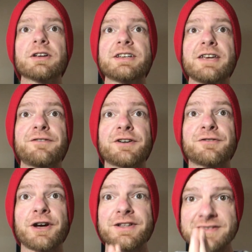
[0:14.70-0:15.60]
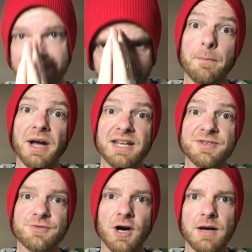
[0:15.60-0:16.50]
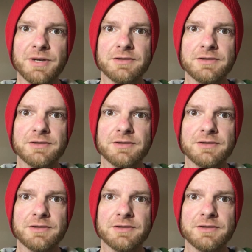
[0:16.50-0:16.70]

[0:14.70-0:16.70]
good day, fun friends. My name is Rob,